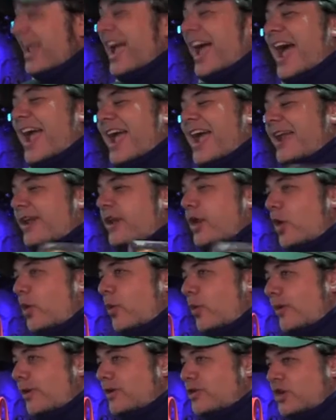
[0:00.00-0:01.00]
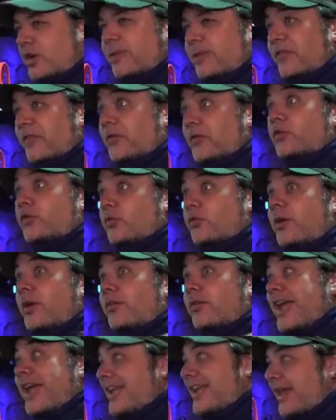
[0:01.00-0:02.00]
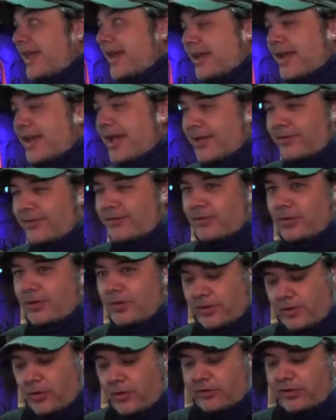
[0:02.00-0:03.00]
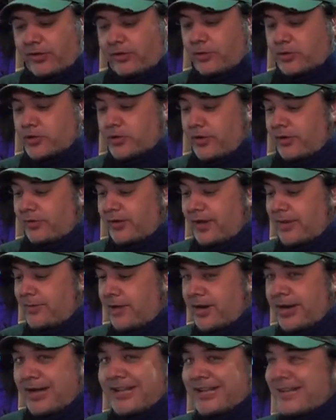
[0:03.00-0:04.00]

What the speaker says: Yeah, I know, it should have been the first ones. I get it, yeah, of course that's what you're gonna say, but